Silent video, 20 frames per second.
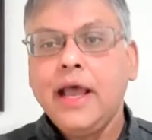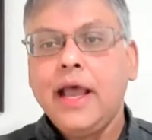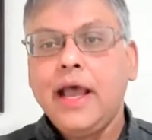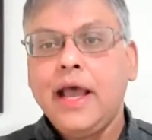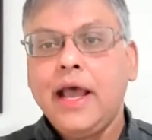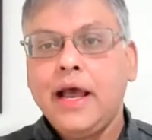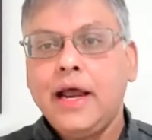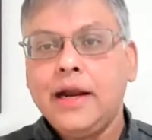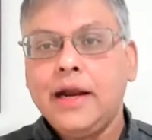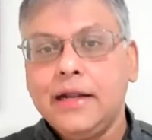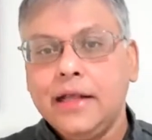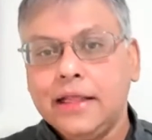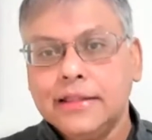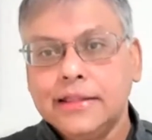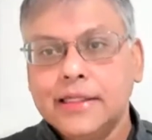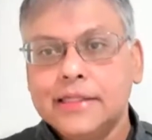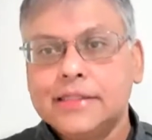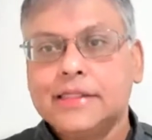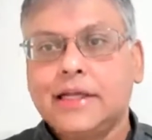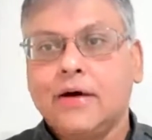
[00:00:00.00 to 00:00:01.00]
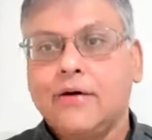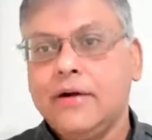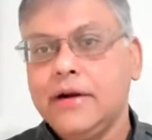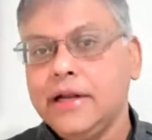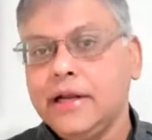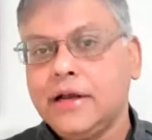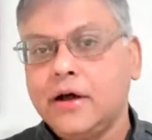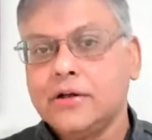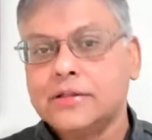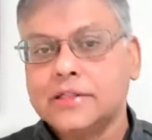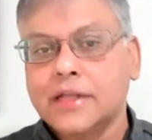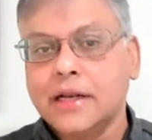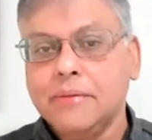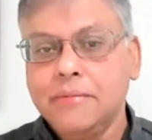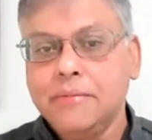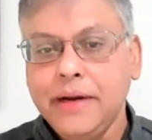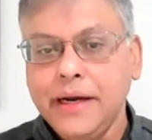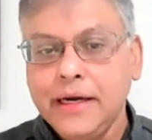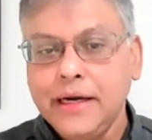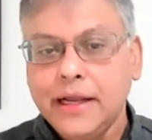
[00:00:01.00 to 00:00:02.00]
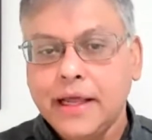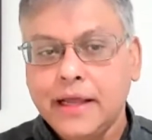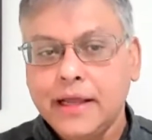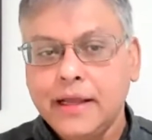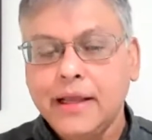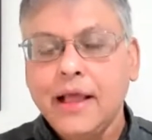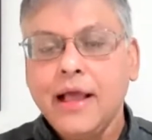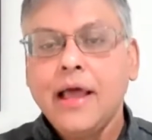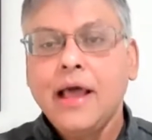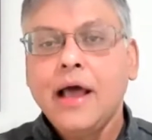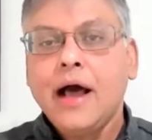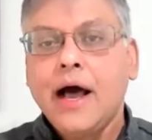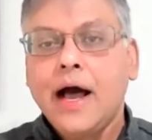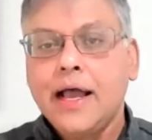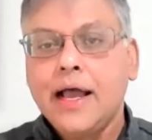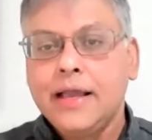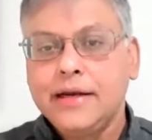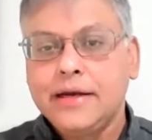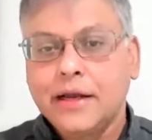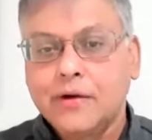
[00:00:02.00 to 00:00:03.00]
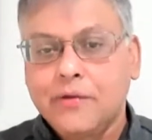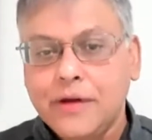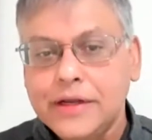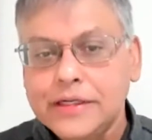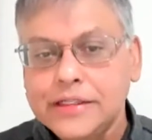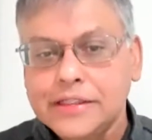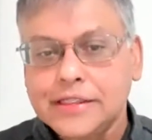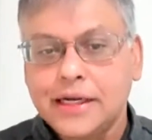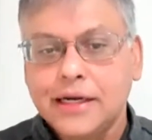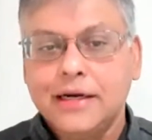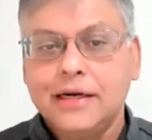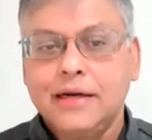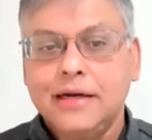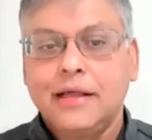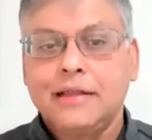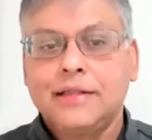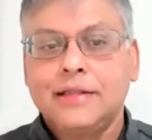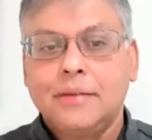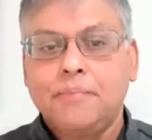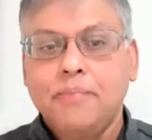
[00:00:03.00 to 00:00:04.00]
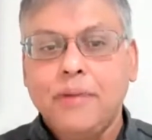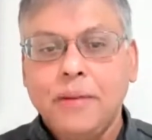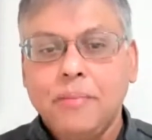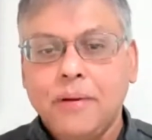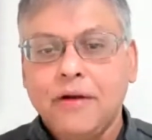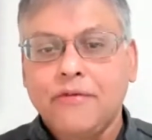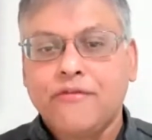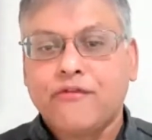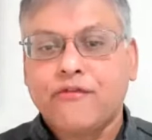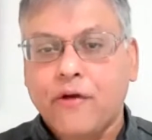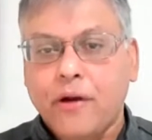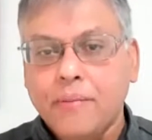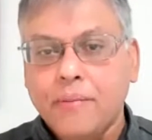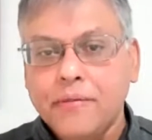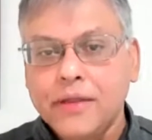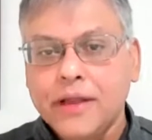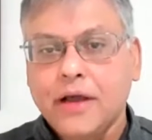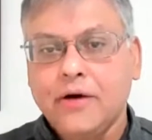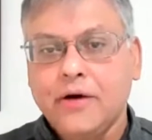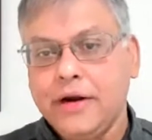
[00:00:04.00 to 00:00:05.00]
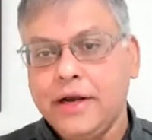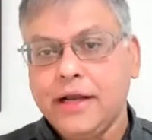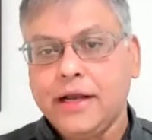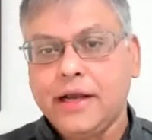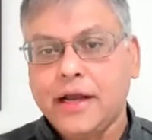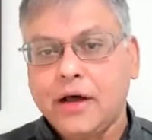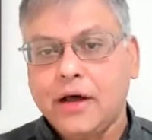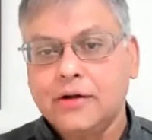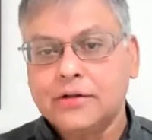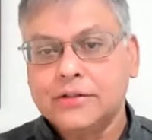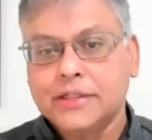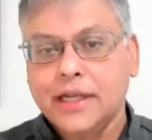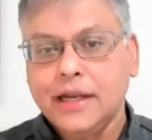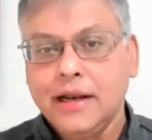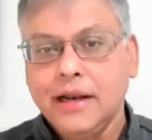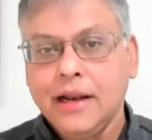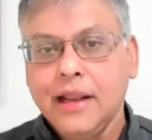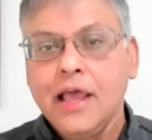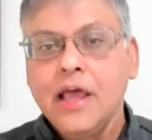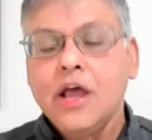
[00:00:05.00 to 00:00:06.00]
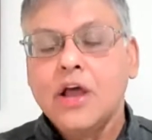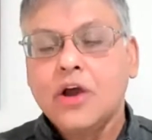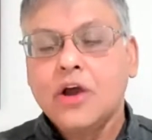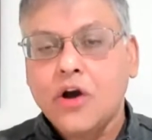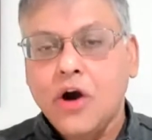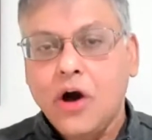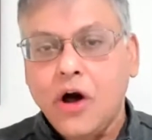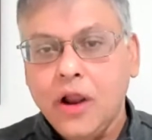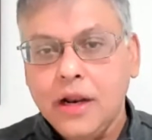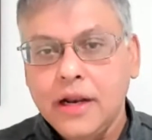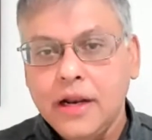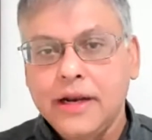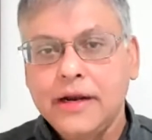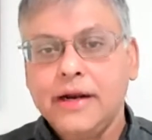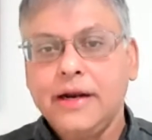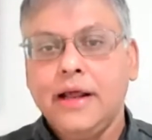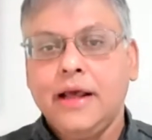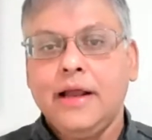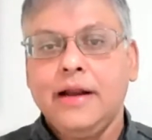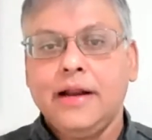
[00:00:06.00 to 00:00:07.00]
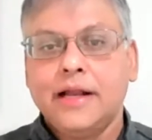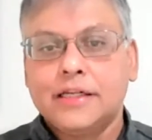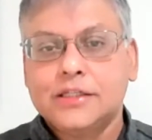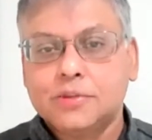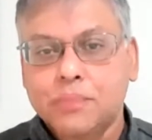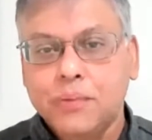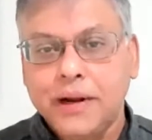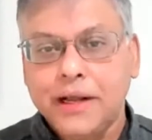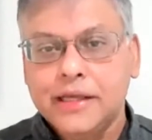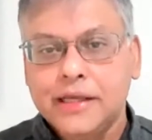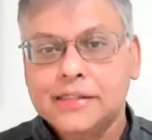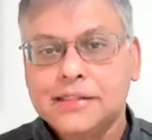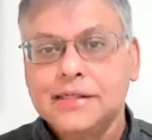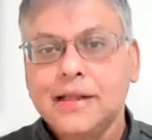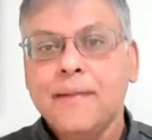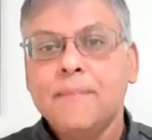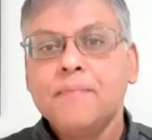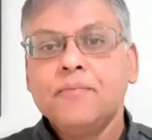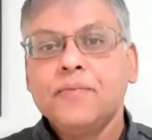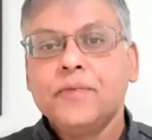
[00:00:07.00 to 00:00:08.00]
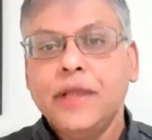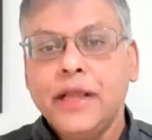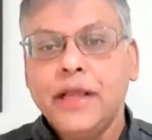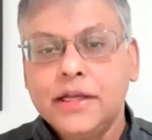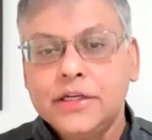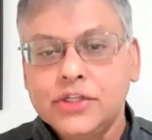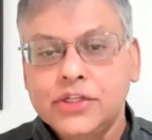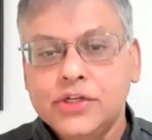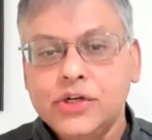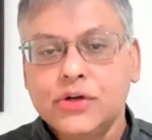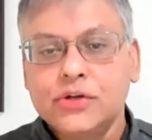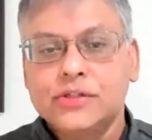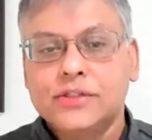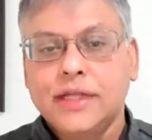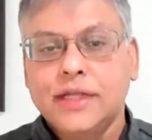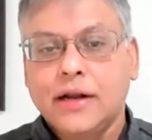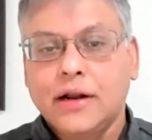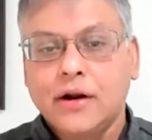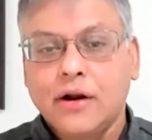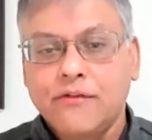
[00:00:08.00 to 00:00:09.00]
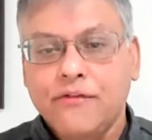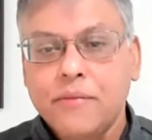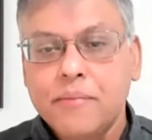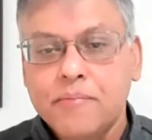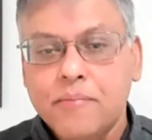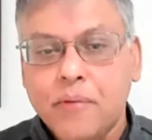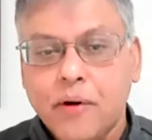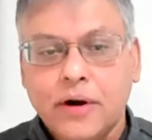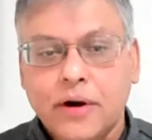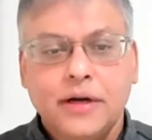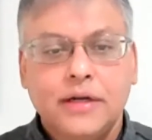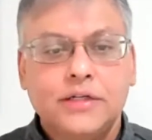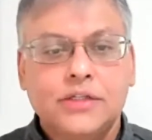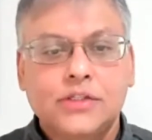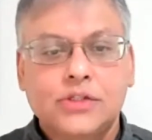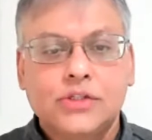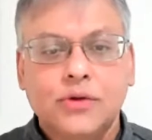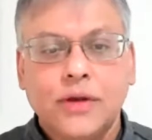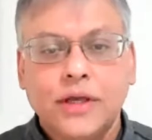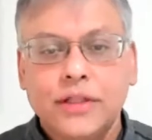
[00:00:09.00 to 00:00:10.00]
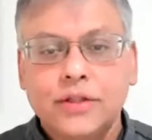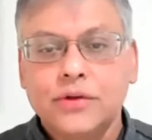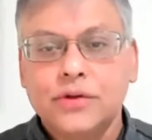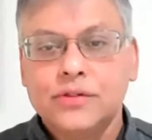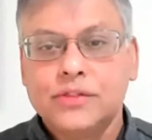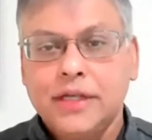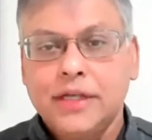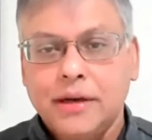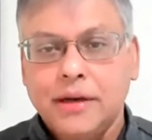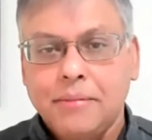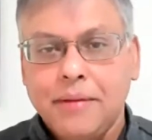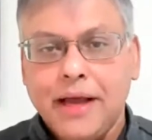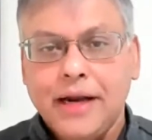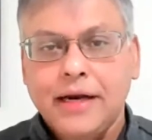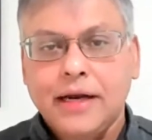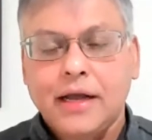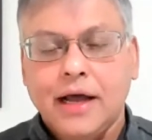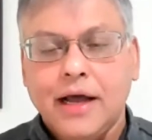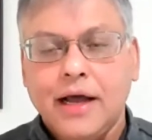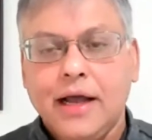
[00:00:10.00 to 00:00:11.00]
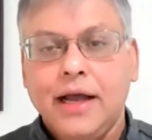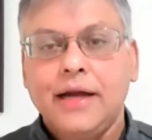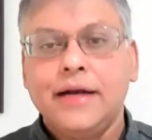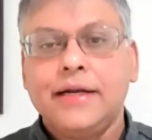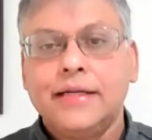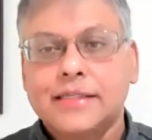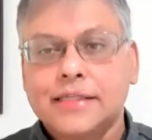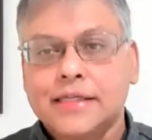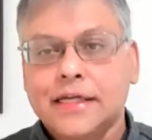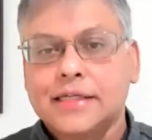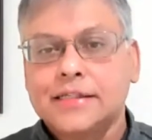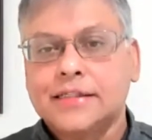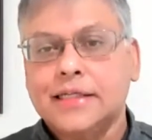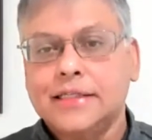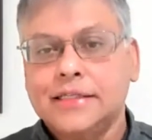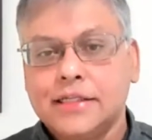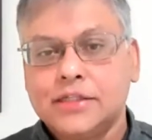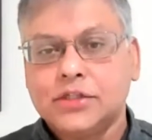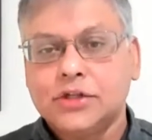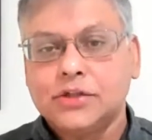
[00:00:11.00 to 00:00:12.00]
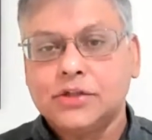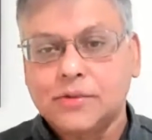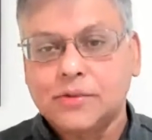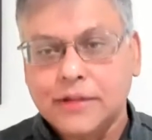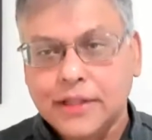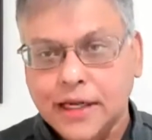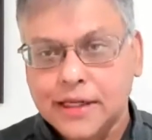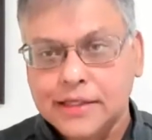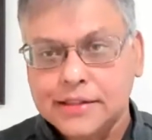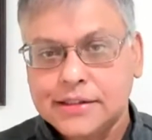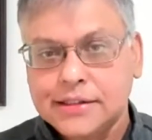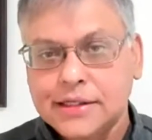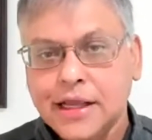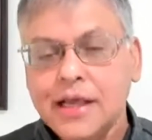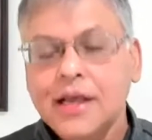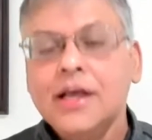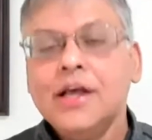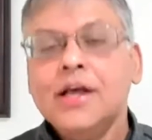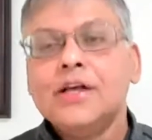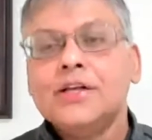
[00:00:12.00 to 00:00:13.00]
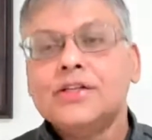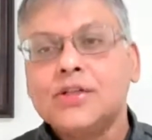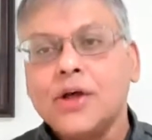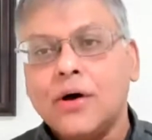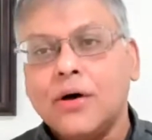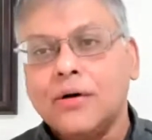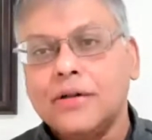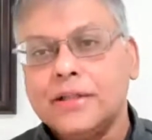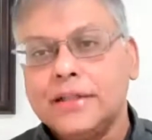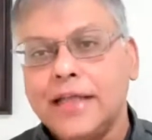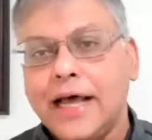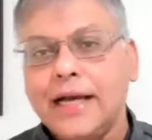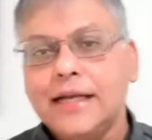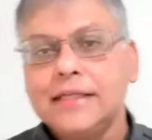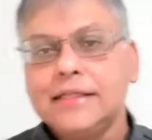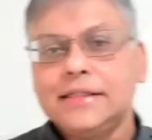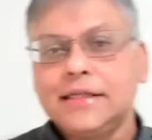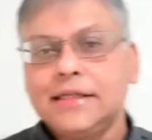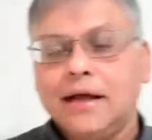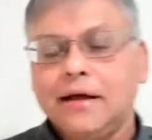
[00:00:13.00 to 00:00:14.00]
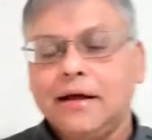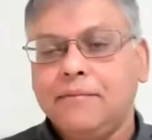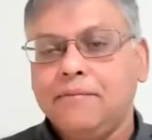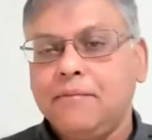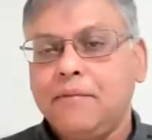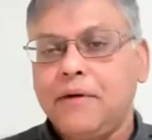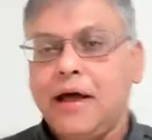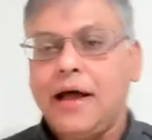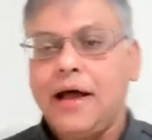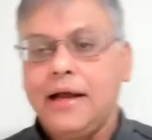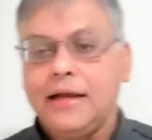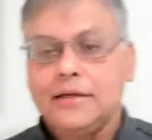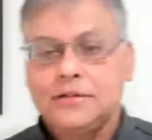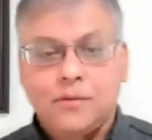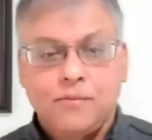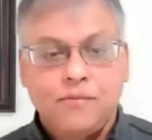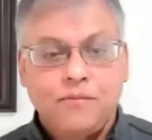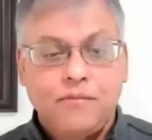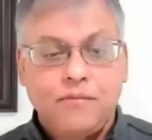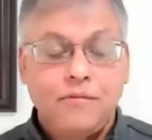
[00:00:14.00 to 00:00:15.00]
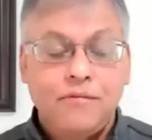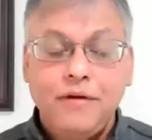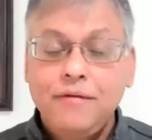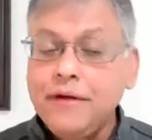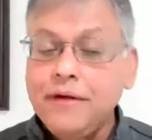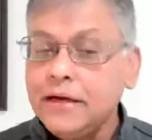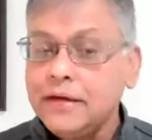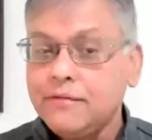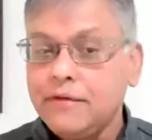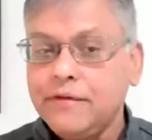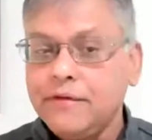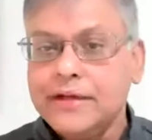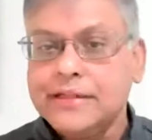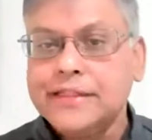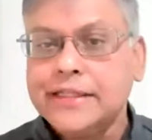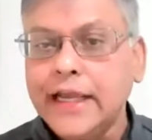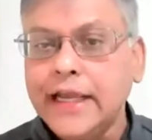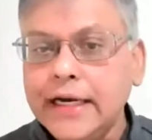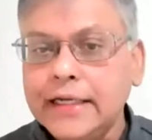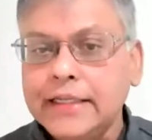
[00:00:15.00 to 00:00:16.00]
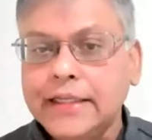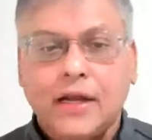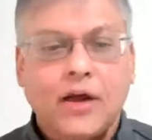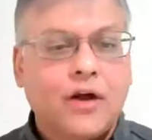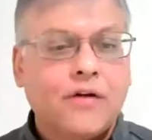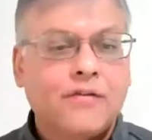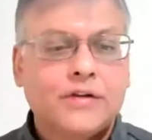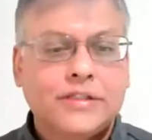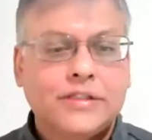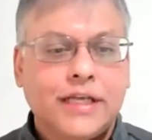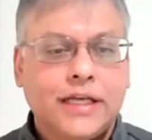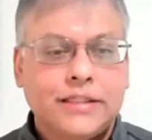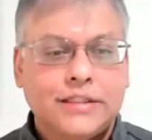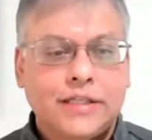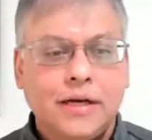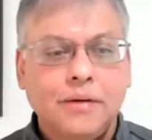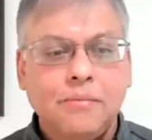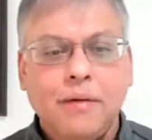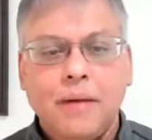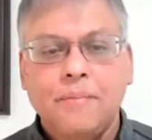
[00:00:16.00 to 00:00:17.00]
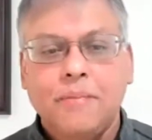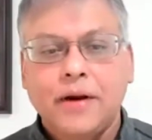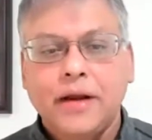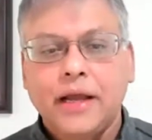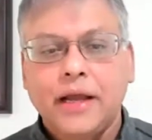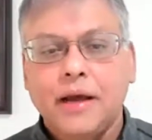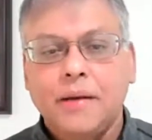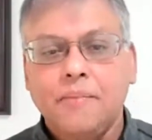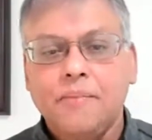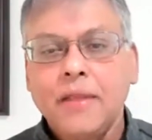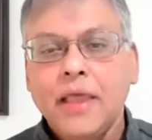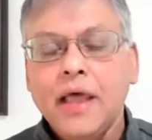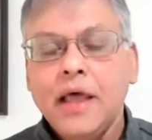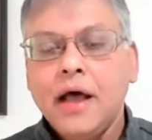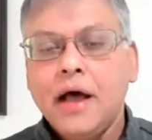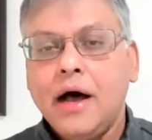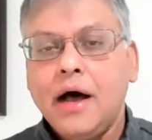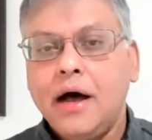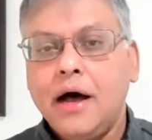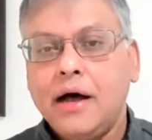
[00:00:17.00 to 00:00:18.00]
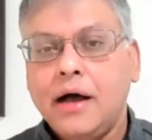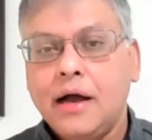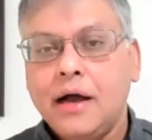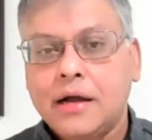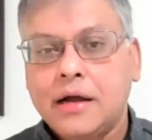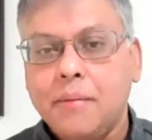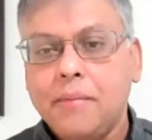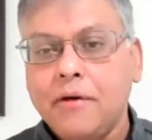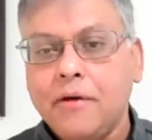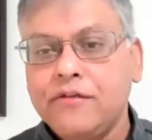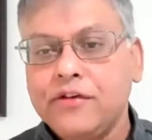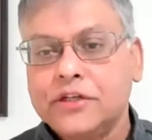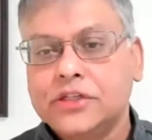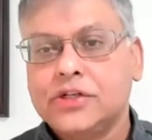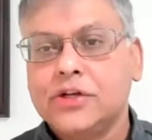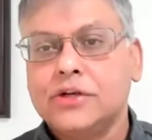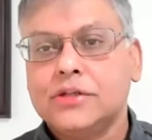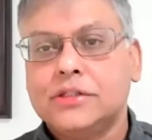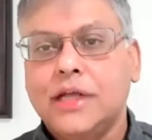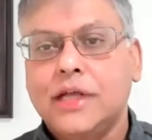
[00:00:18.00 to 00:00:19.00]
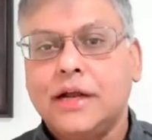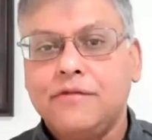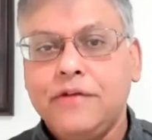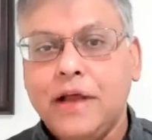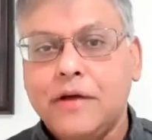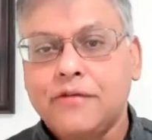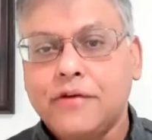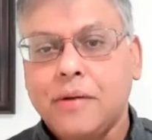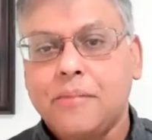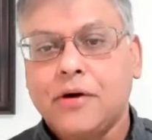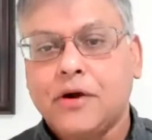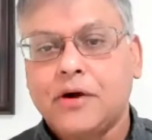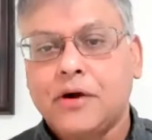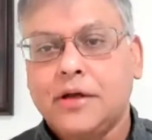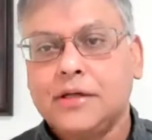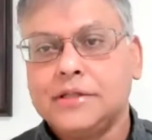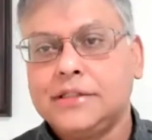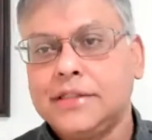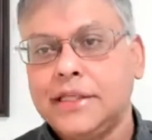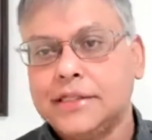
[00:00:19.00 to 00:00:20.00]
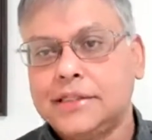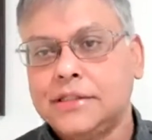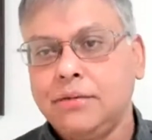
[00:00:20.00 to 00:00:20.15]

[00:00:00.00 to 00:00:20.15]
And in this governing council meeting, I requested that people from the governing council call in and express the issues that are of importance to Hindus in America and discuss these issues with us. So that is, so we will seed the conversation by bringing up a couple of issues that we have come across this